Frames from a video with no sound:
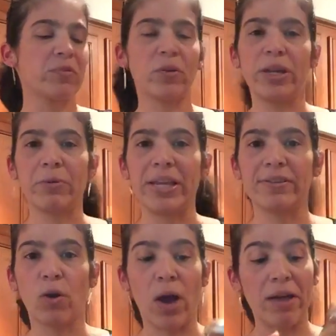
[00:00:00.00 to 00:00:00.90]
So anyway,
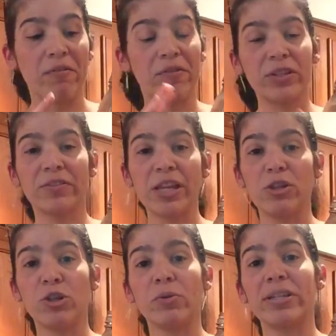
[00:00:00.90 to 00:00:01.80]
so first thing
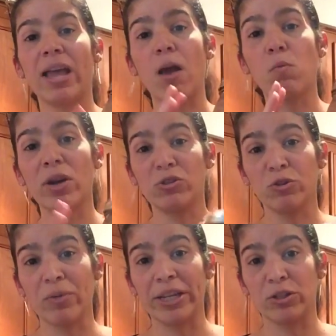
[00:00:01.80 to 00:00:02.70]
you do is, once you're
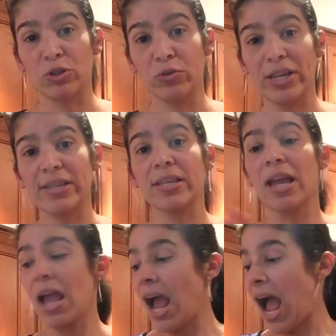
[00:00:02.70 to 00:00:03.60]
ready to do this,
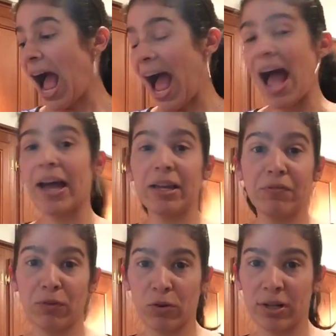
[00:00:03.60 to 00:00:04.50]

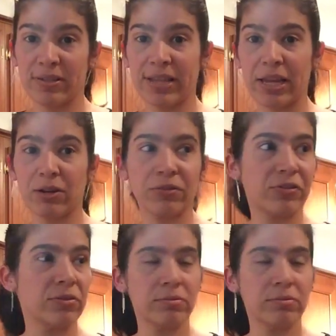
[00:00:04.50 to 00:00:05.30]
for sake of